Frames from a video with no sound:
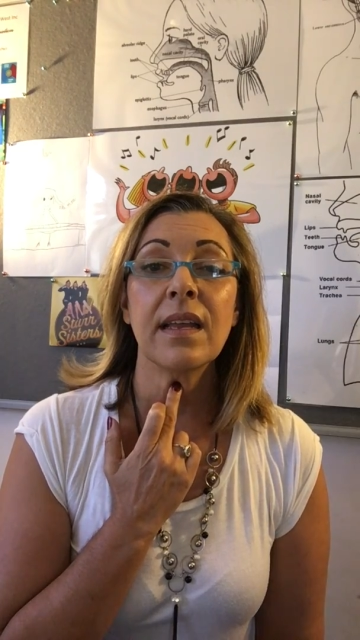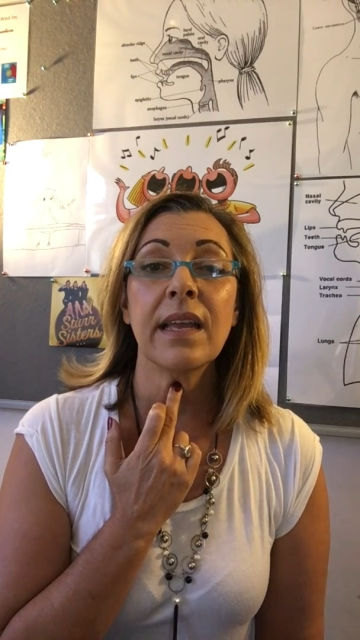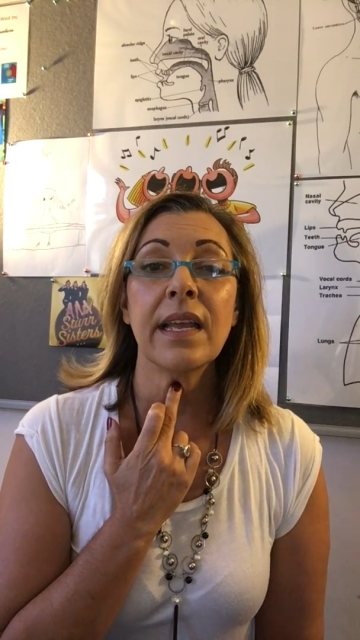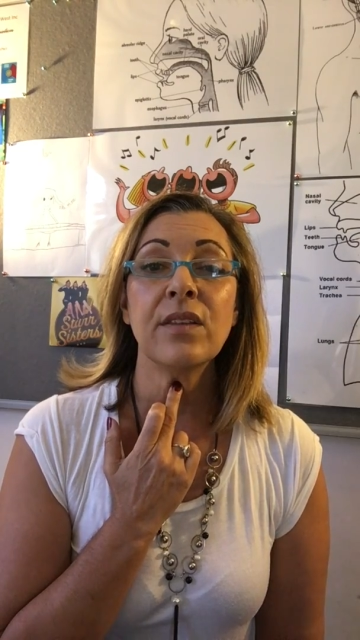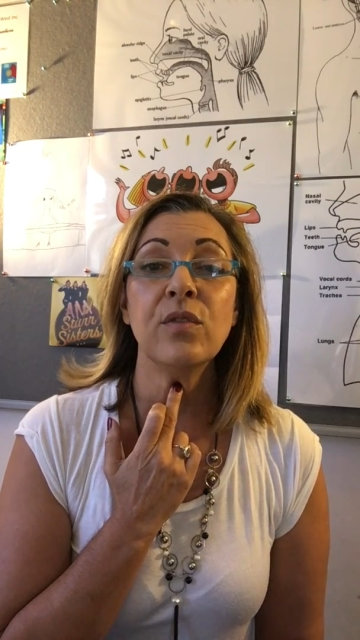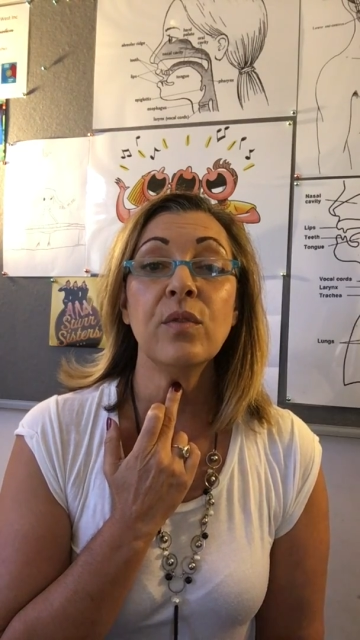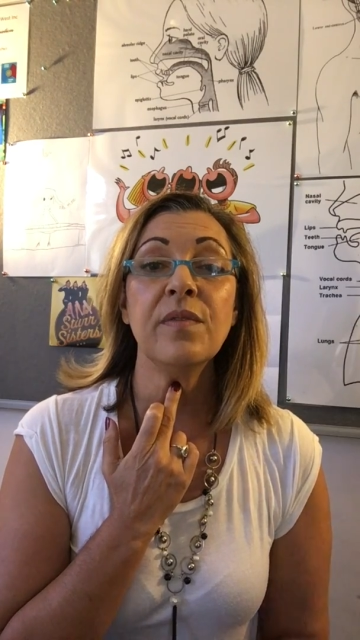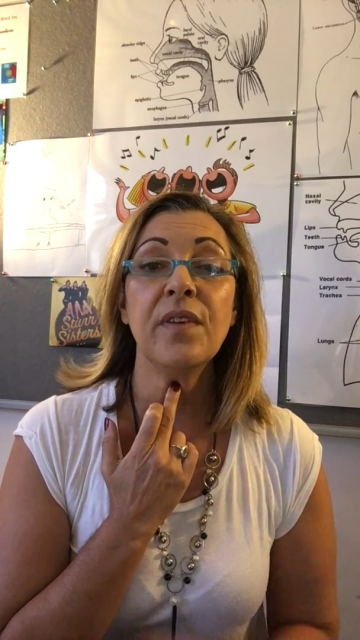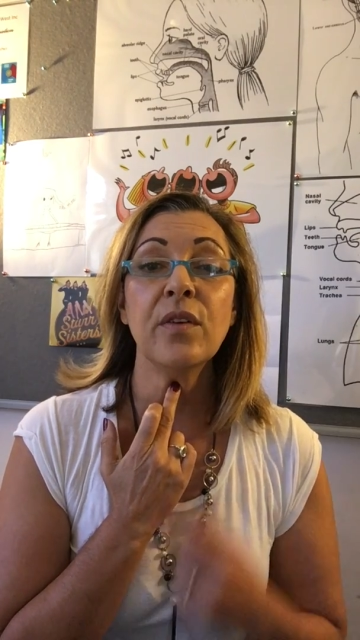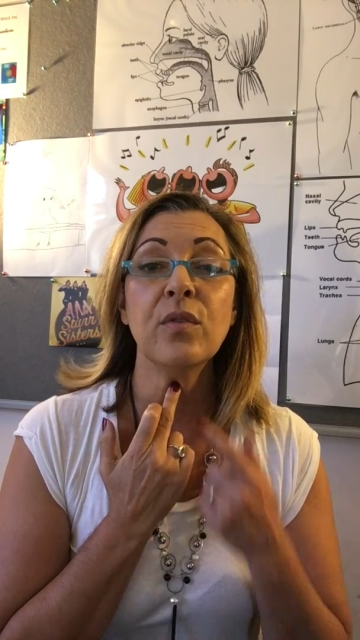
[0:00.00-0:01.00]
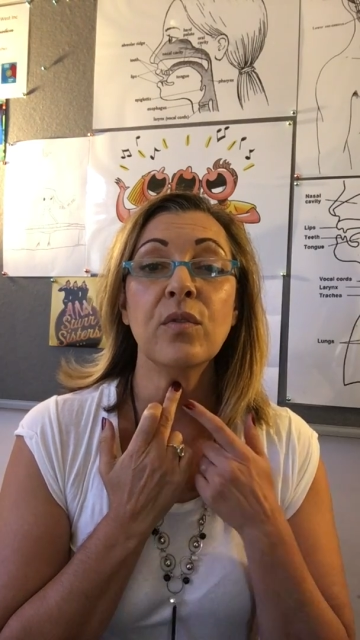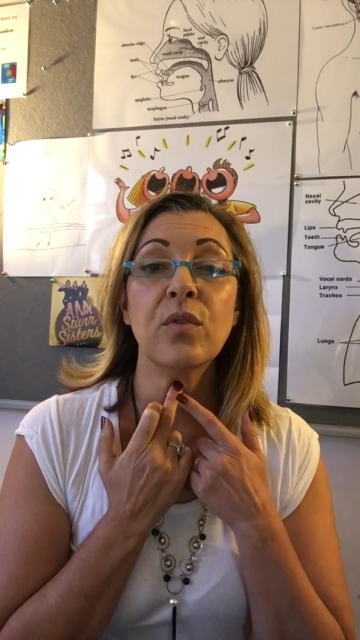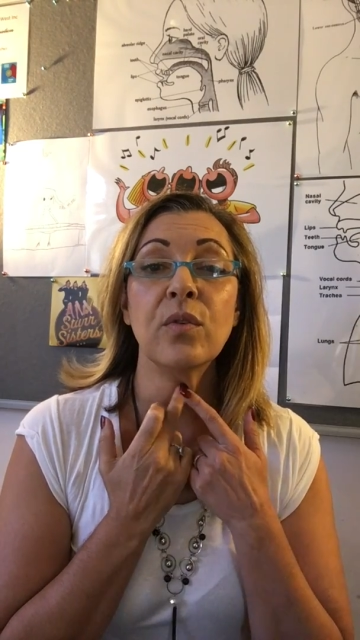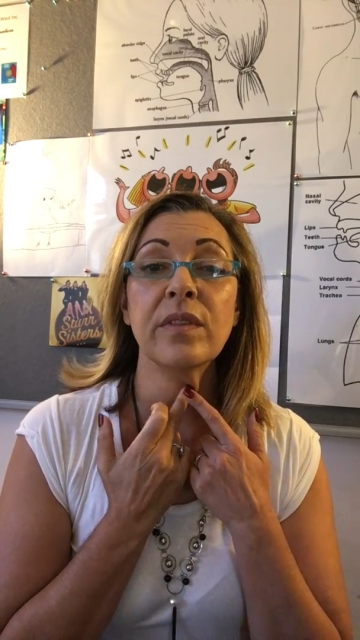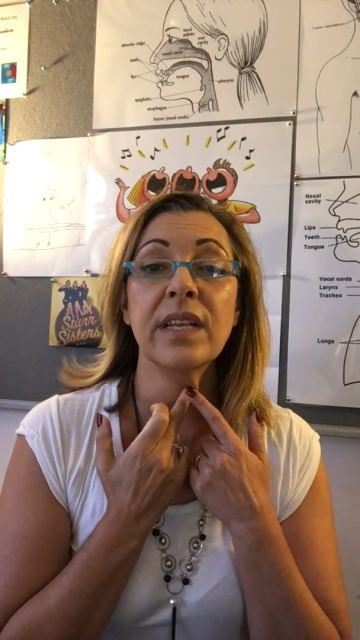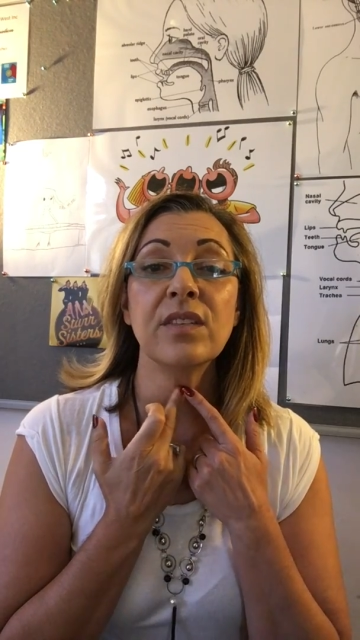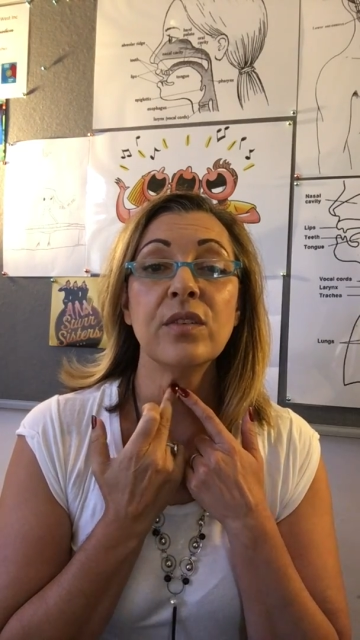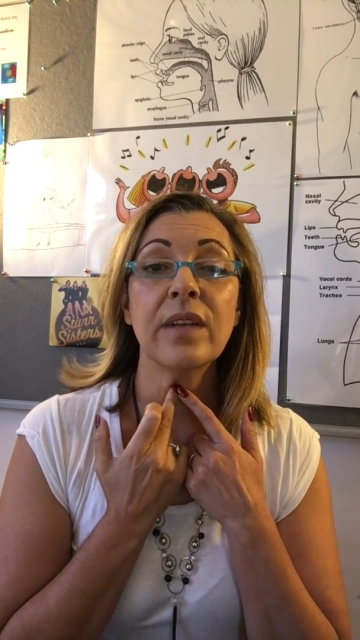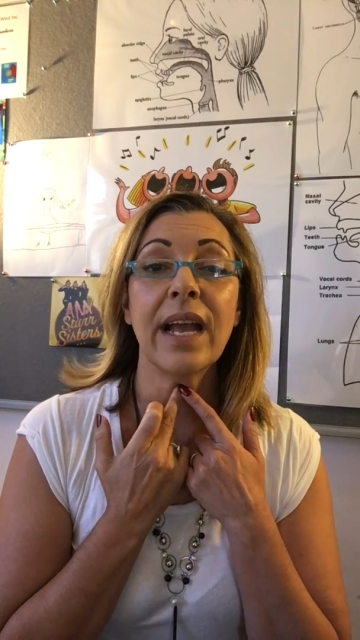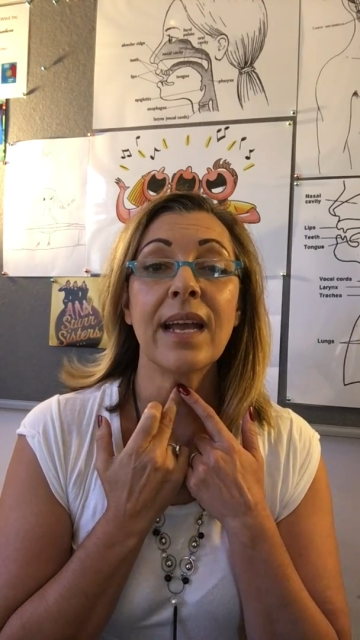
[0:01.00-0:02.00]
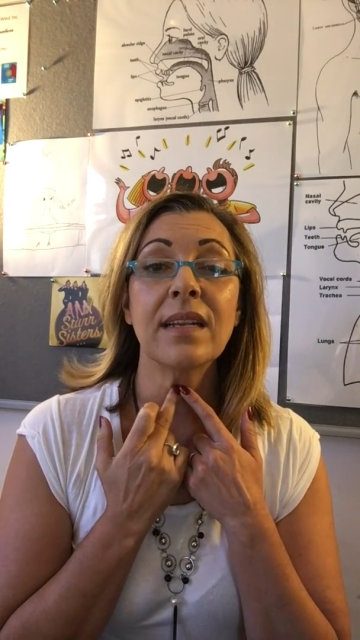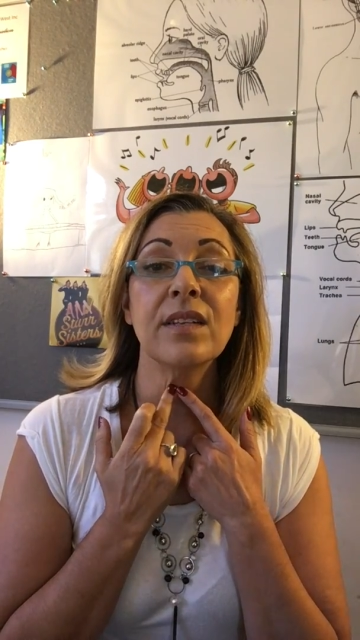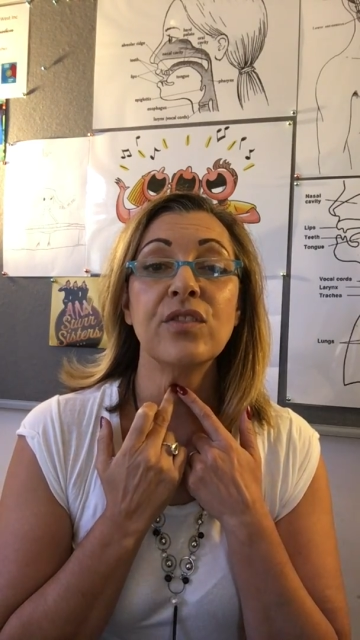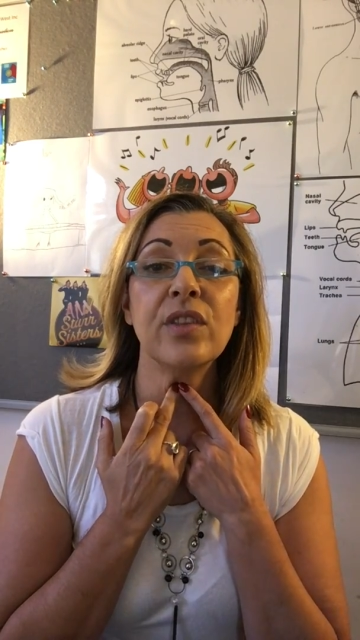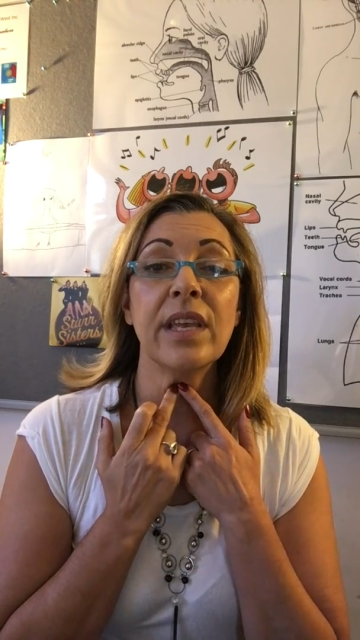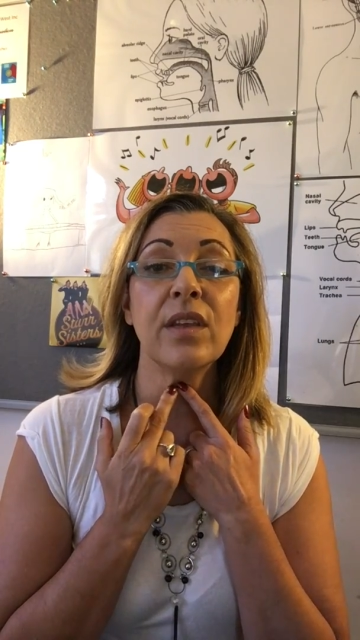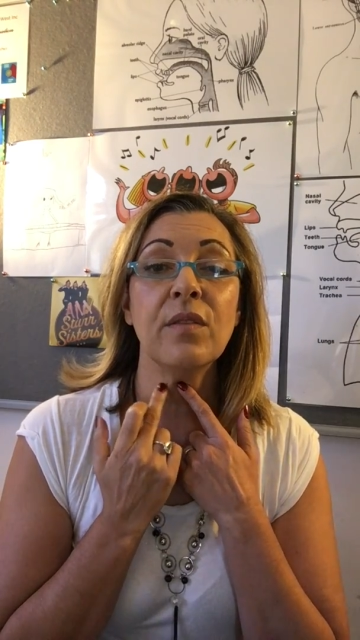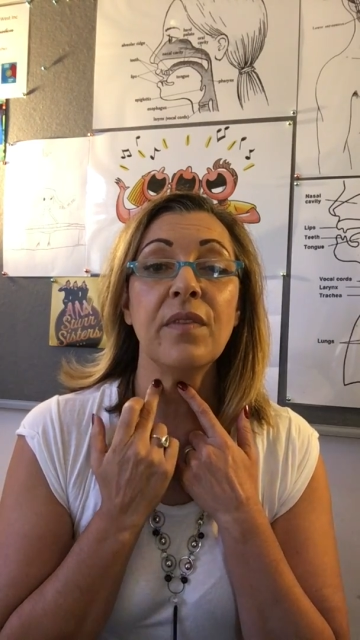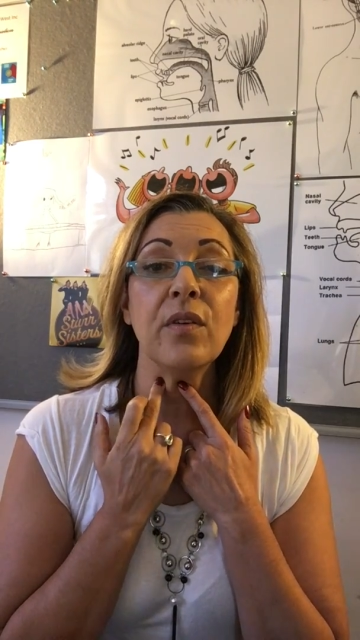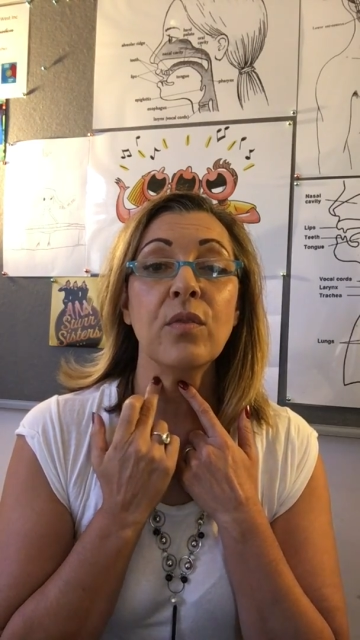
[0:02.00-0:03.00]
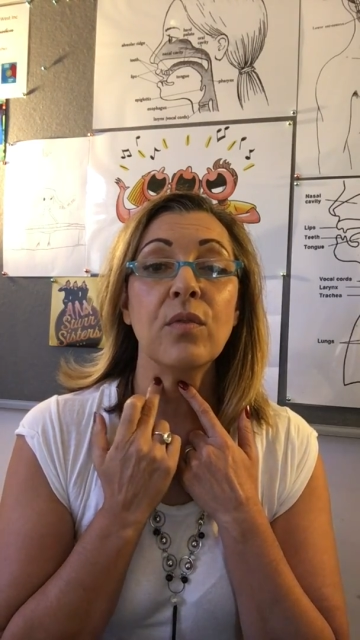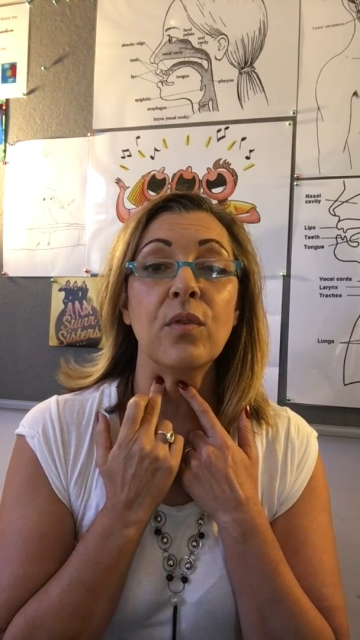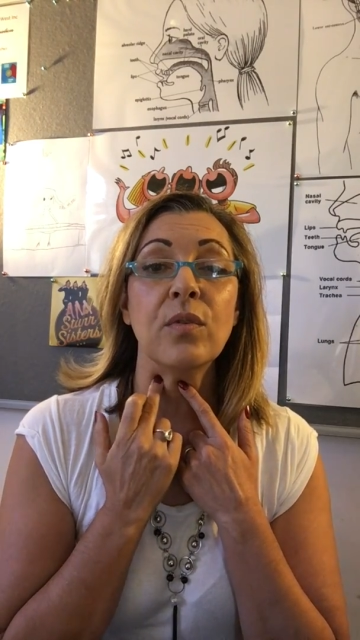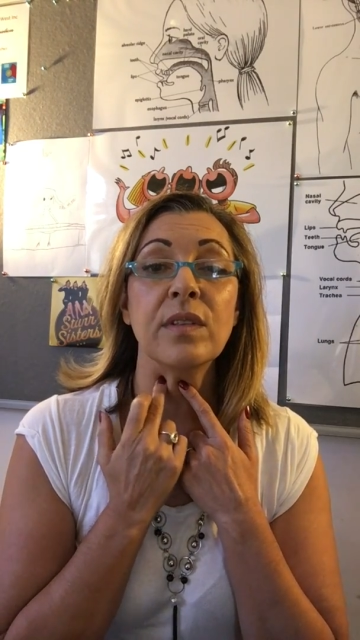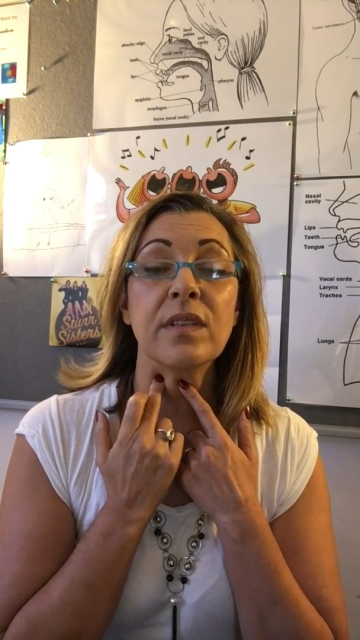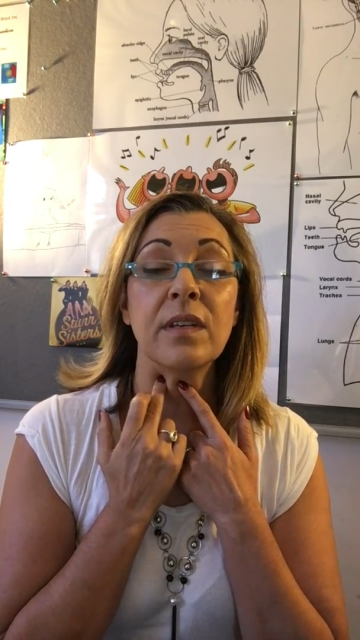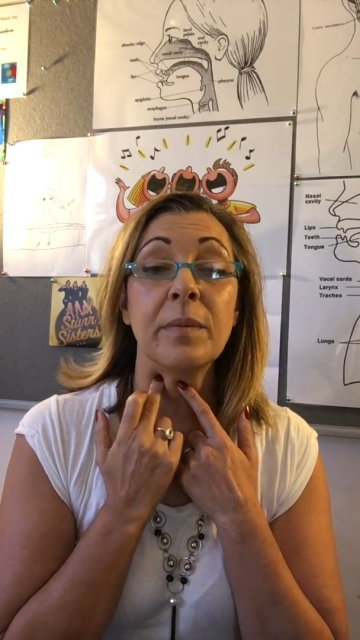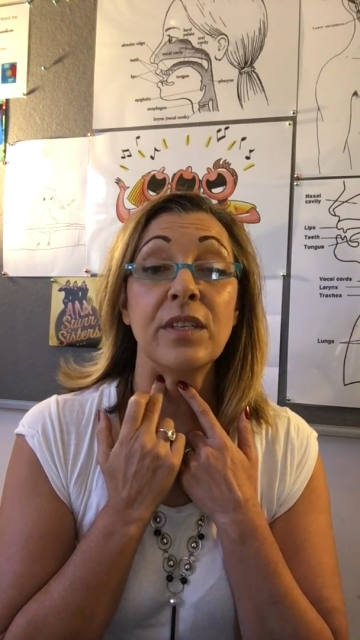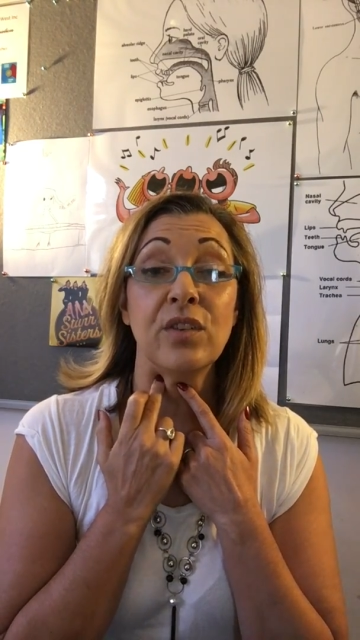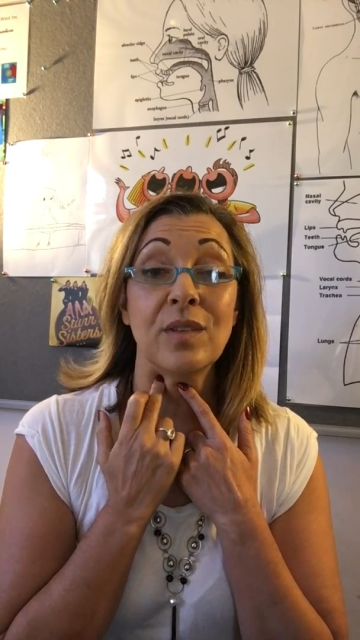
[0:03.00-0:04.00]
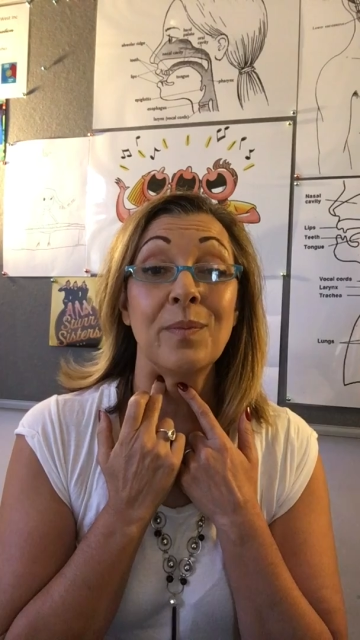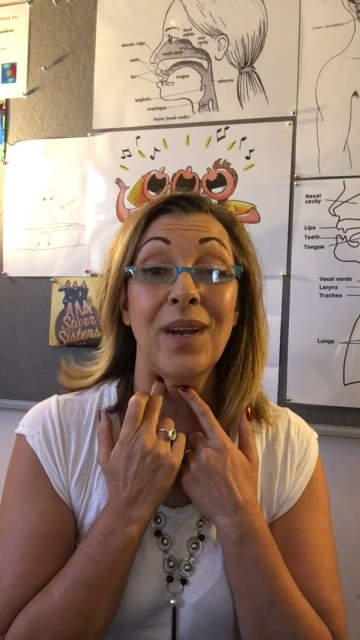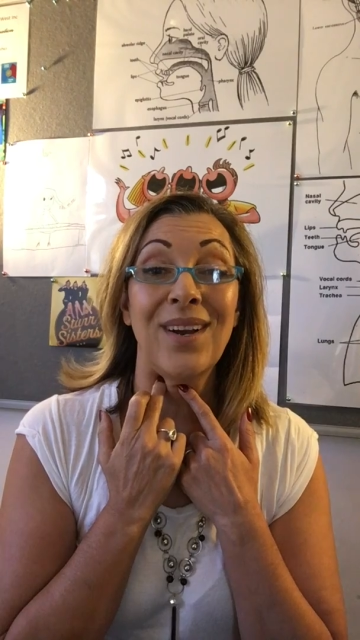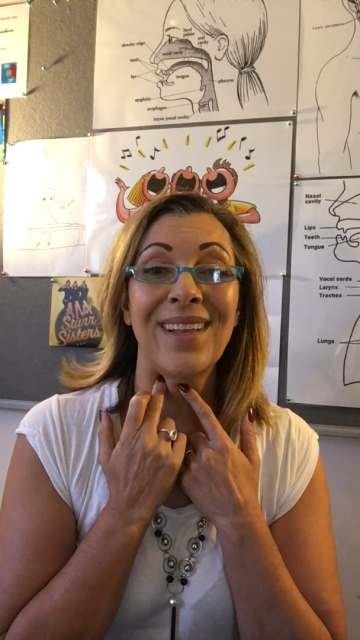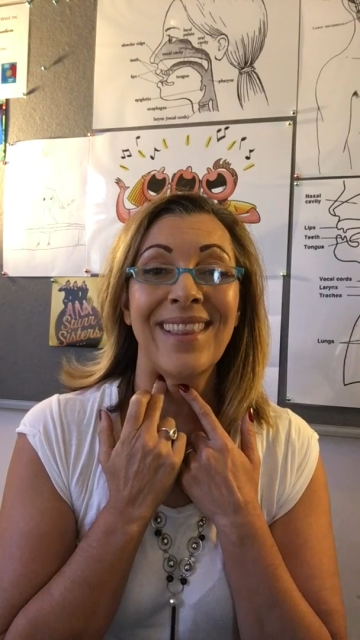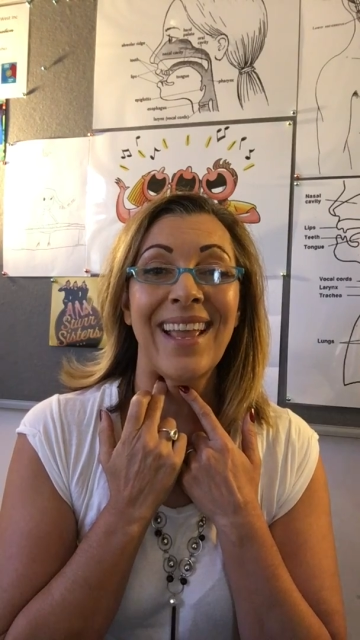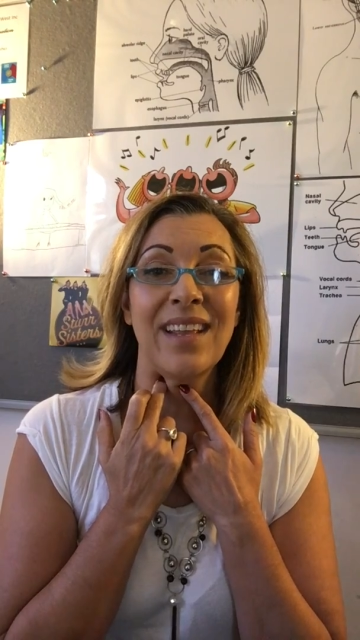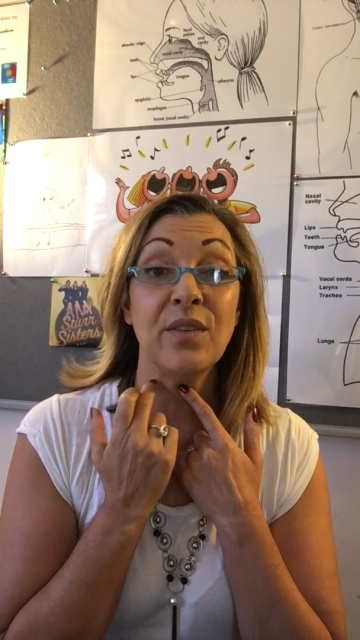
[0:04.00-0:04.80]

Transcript: And your vocal cord, that's your cartilage there, your vocal cord is going to be just behind that.